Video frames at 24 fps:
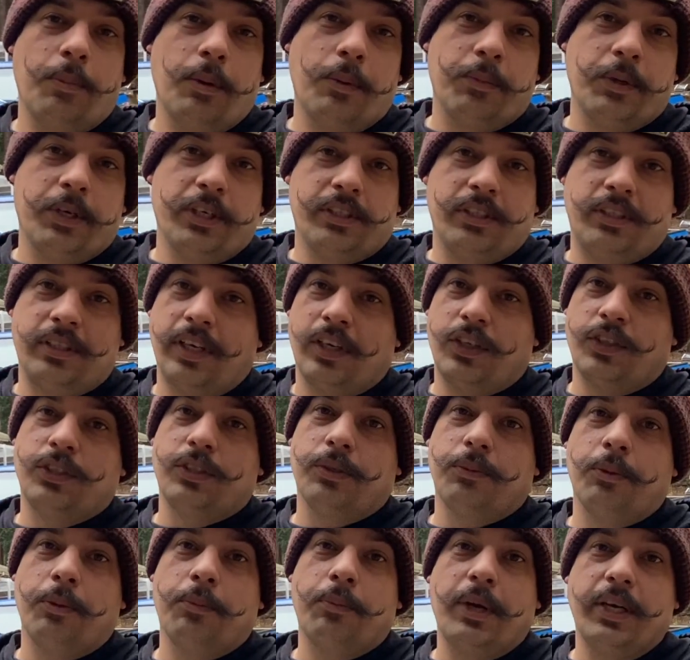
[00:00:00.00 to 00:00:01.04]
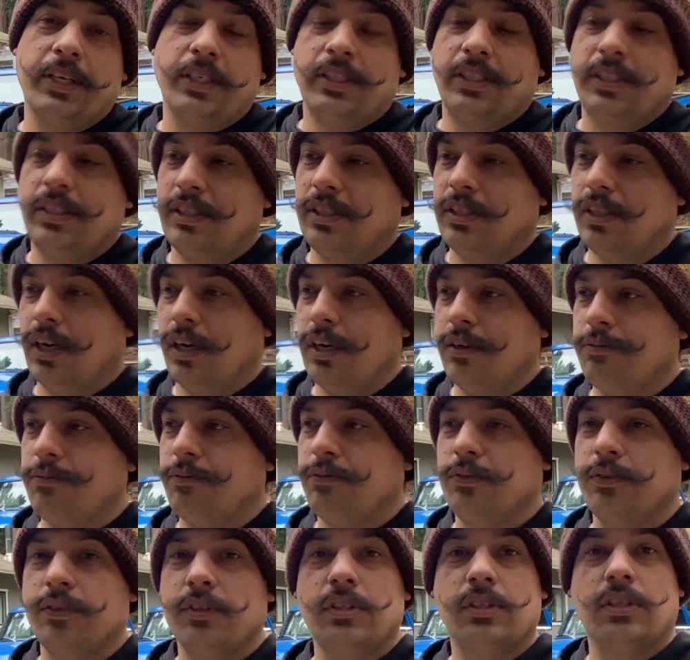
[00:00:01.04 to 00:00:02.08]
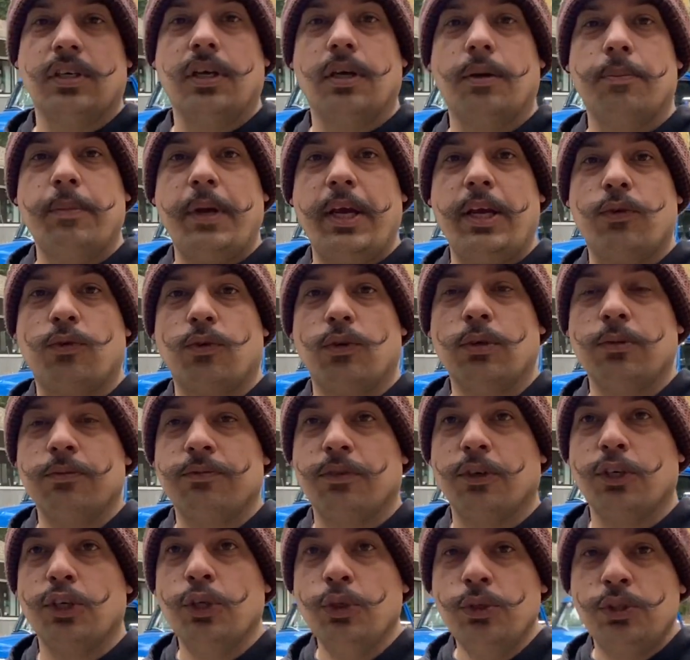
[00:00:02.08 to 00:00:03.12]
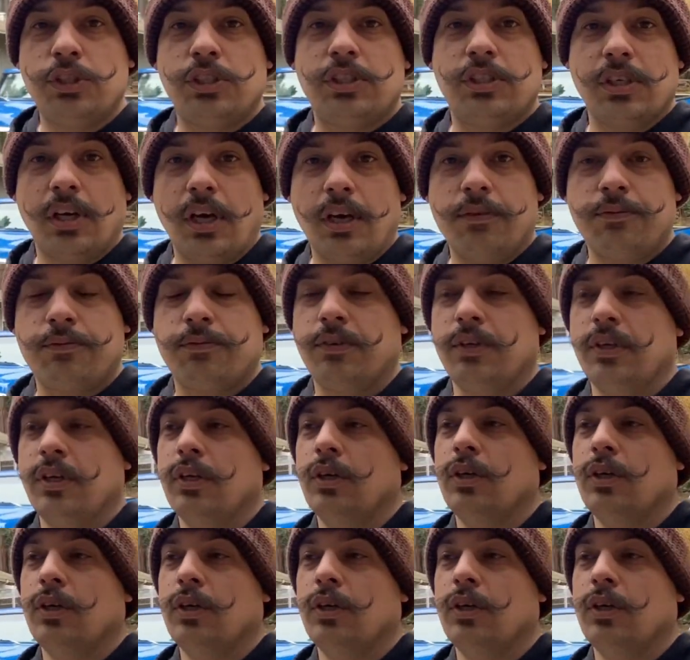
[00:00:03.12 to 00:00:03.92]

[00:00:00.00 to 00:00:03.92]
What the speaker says: I'm going to sell some of my stuff to make room for new stuff.